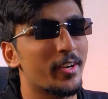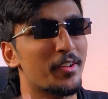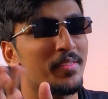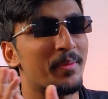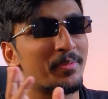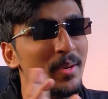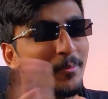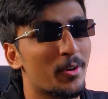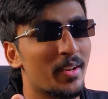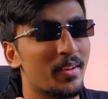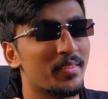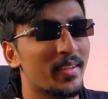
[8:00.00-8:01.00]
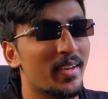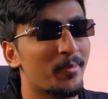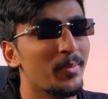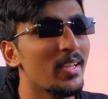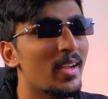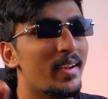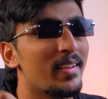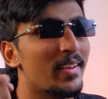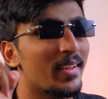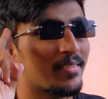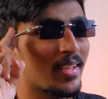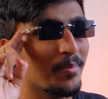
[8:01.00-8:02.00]
forget to subscribe to Code Hunters Academy. Until
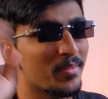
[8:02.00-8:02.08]
next